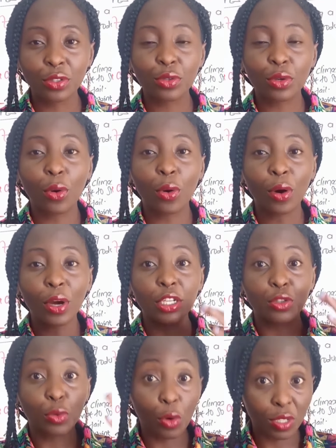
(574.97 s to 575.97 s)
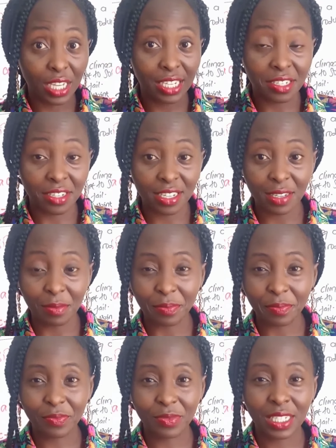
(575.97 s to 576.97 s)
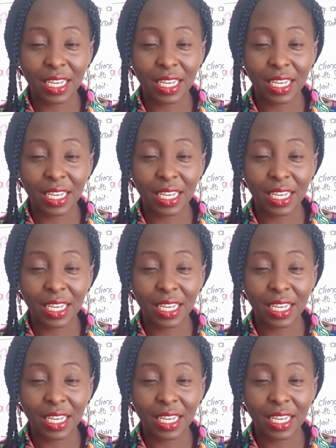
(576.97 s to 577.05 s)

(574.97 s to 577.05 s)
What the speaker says: So it was a dream.